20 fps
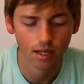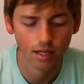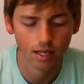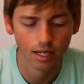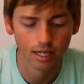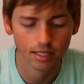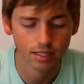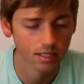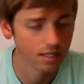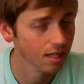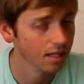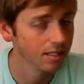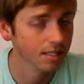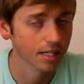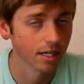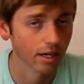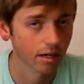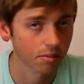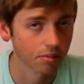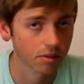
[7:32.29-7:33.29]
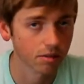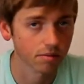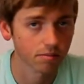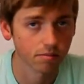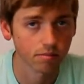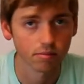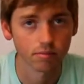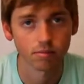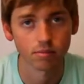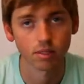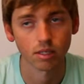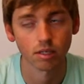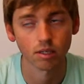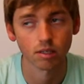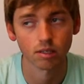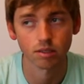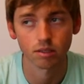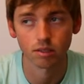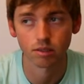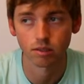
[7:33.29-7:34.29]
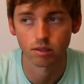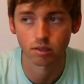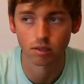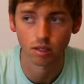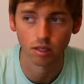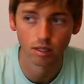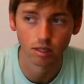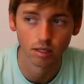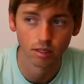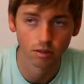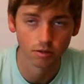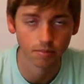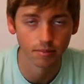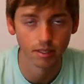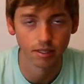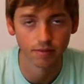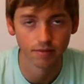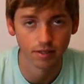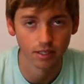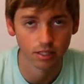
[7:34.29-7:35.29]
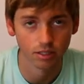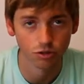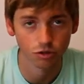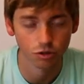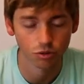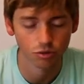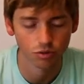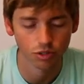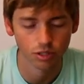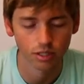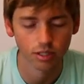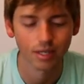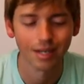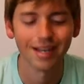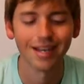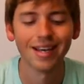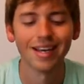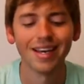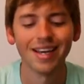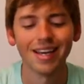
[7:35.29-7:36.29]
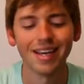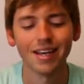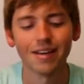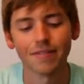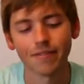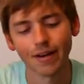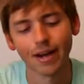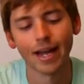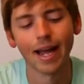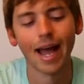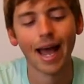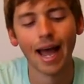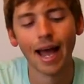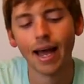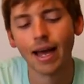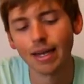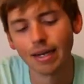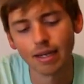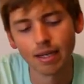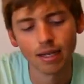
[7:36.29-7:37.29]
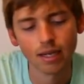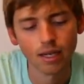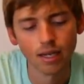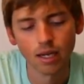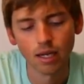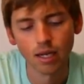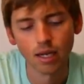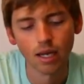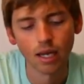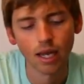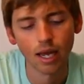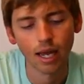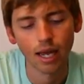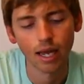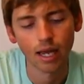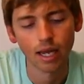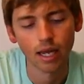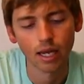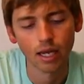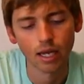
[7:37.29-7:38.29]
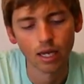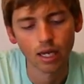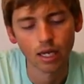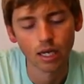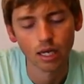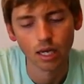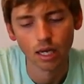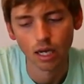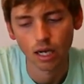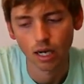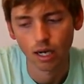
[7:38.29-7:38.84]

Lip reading: It's not terrible. There's a little bit of an intrusion. If I had a